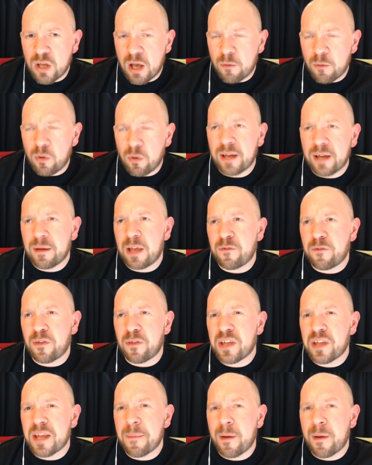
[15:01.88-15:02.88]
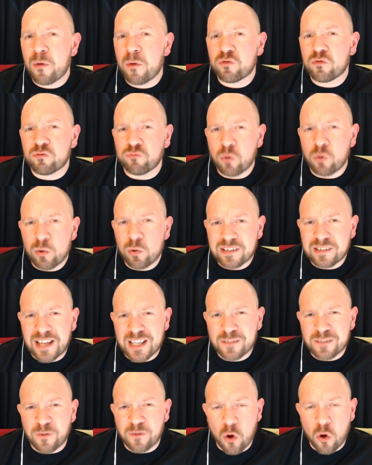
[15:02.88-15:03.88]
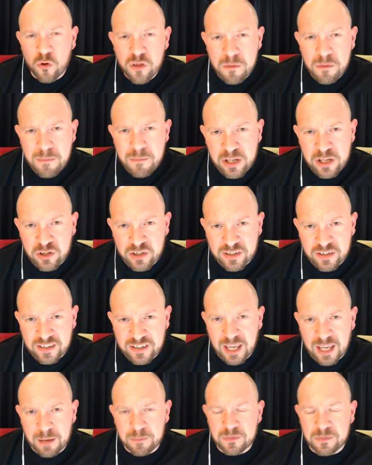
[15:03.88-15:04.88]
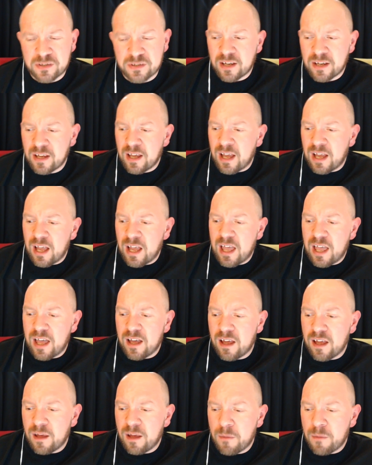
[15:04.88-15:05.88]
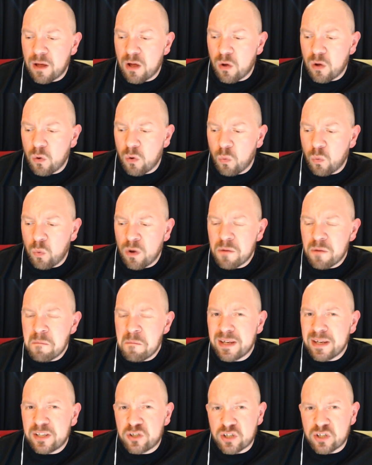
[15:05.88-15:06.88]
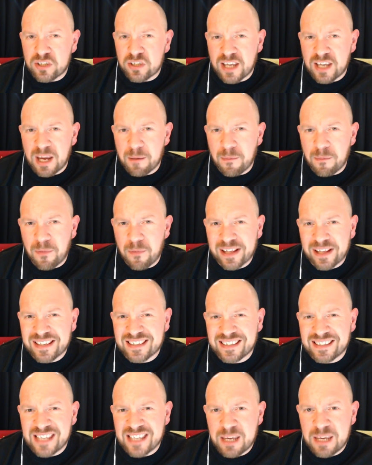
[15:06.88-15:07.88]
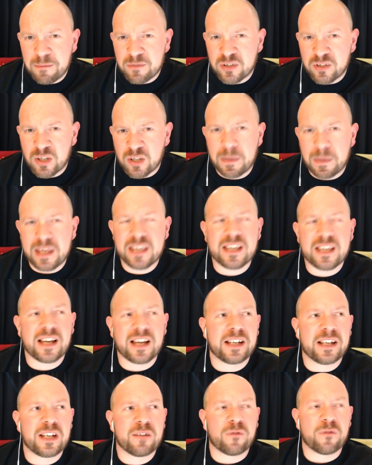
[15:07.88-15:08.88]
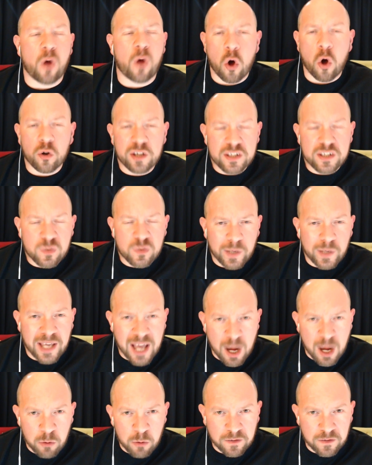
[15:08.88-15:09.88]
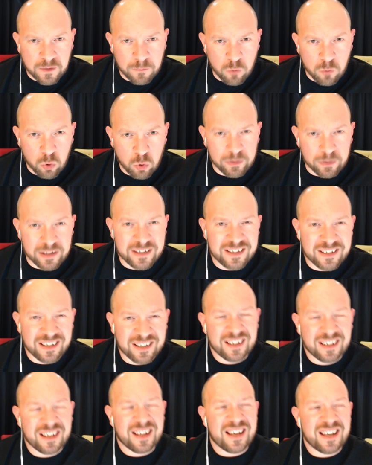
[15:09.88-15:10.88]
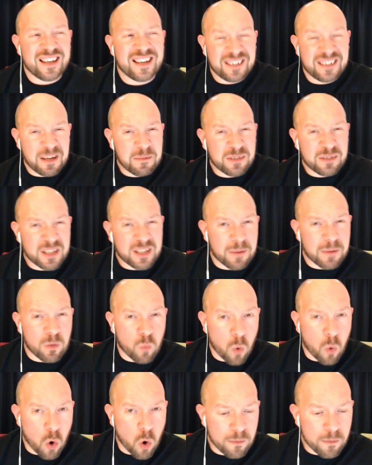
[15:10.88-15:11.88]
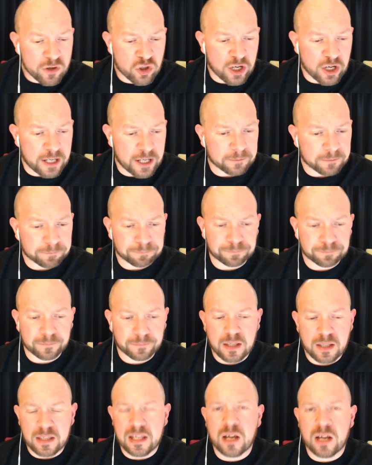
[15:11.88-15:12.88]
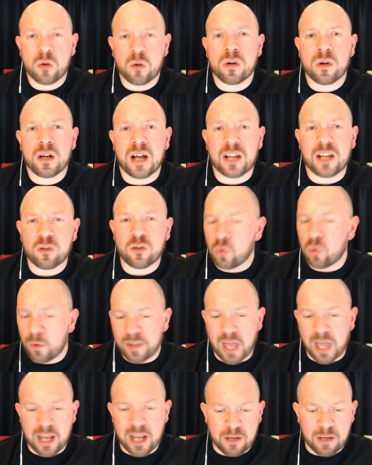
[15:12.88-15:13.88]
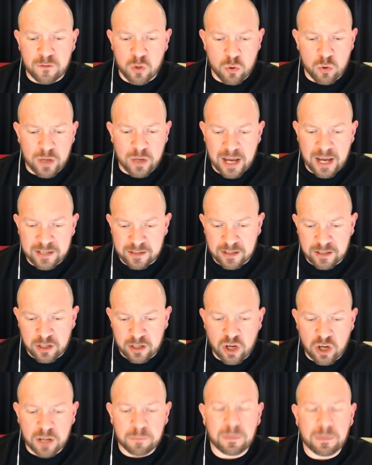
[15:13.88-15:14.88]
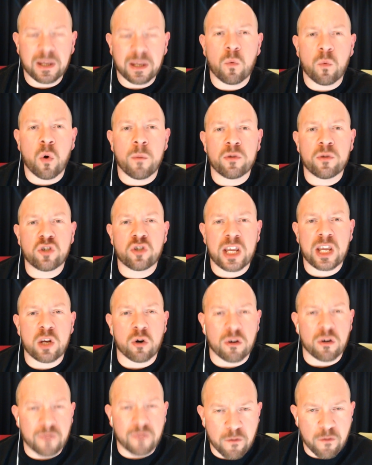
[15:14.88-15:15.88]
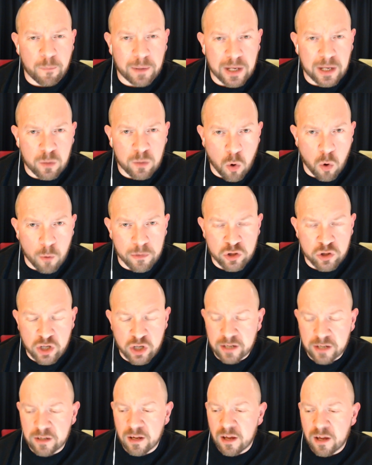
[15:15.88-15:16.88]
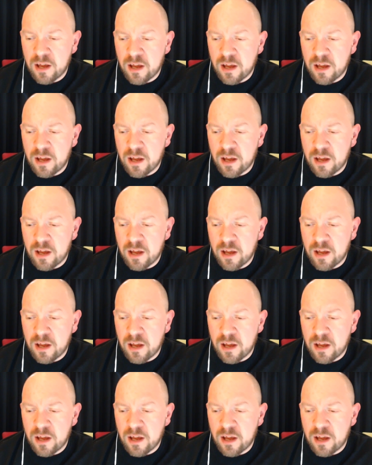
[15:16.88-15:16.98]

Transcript: Well, if I think about rule sets for other miniatures games, um, one miniatures game that seems to be kind of on its way out at the moment seems to be War Machine. Now, I don't know whether any of you guys in the chat play War Machine or have ever played War Machine.